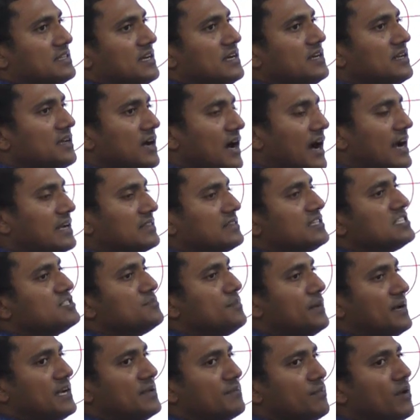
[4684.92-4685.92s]
that earth is
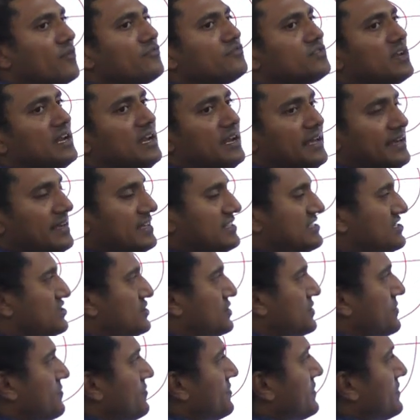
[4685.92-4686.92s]
made up of 3 layers.